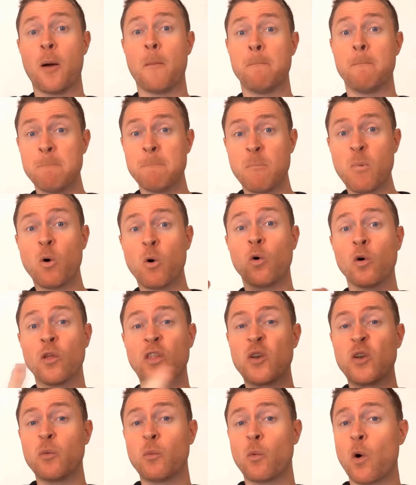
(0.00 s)
more
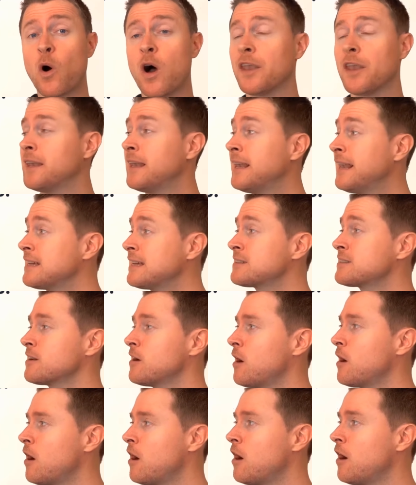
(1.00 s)
than one
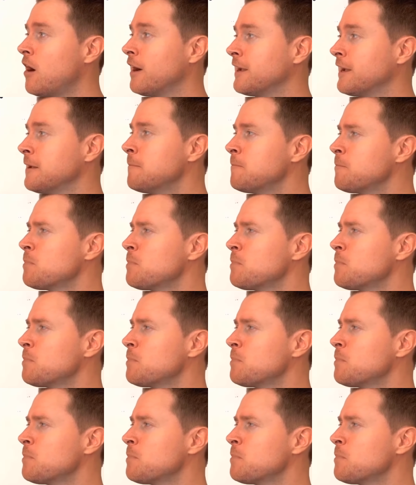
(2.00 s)
letter I.